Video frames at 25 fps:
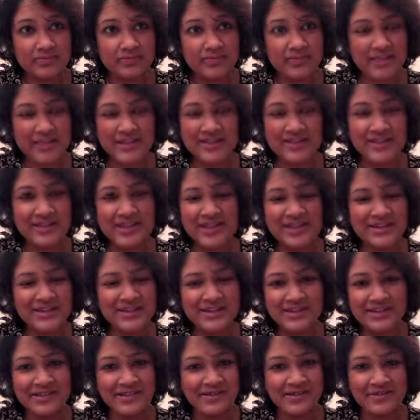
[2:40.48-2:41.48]

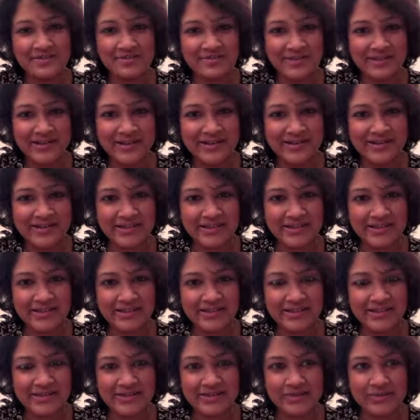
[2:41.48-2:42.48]
education is not
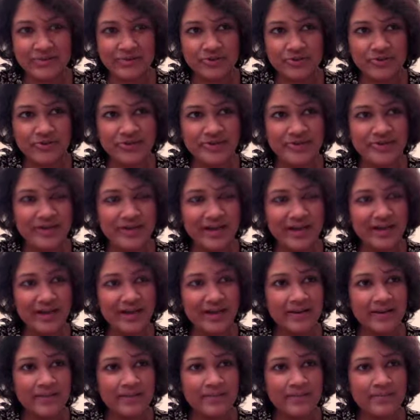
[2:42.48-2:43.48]
priceless, it's not true,
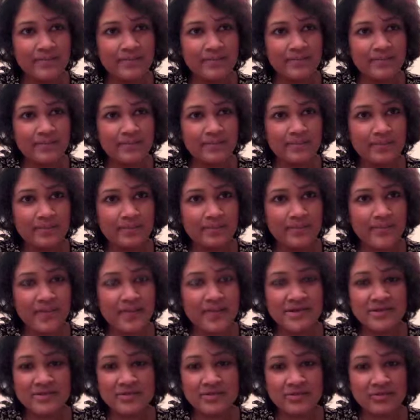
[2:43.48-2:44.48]
and
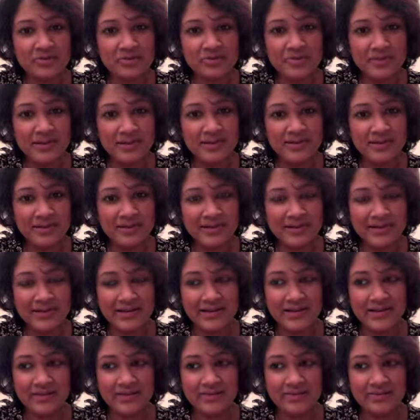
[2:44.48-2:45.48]
it's not the be-all and
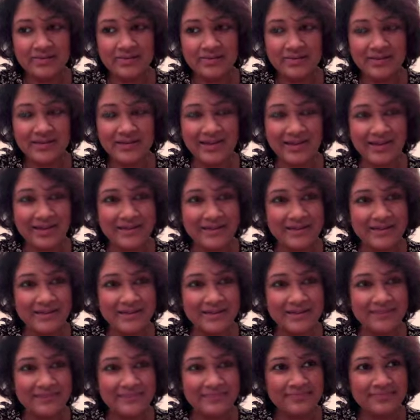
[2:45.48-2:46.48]
end-all,
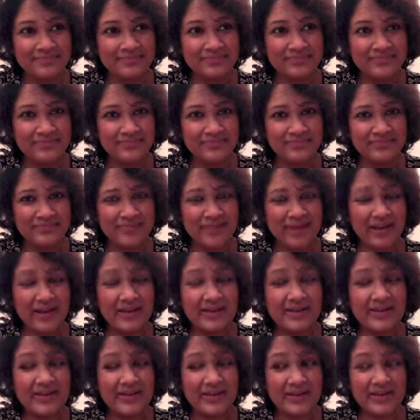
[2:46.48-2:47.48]
and
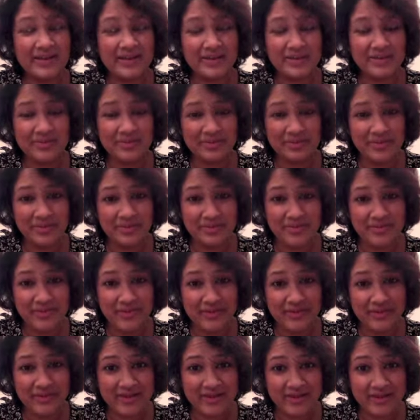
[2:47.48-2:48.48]
I think it proves
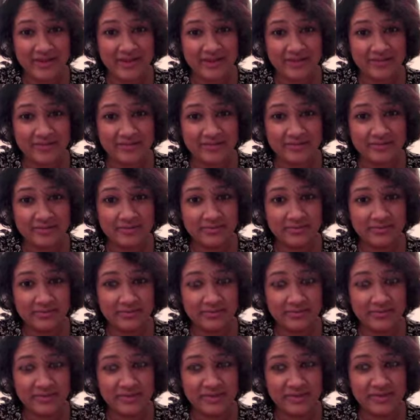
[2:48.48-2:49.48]
very little
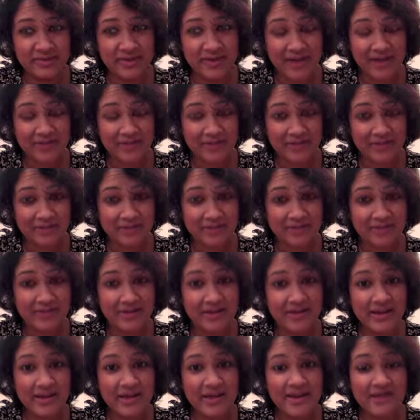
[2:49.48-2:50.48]
to have a
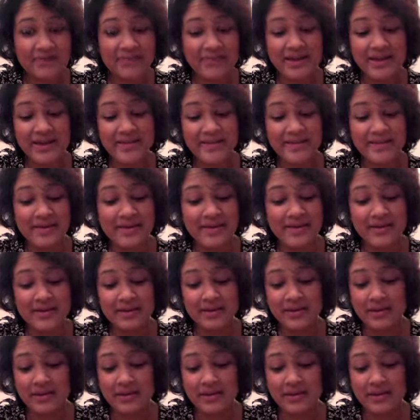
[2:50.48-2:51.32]
degree. And maybe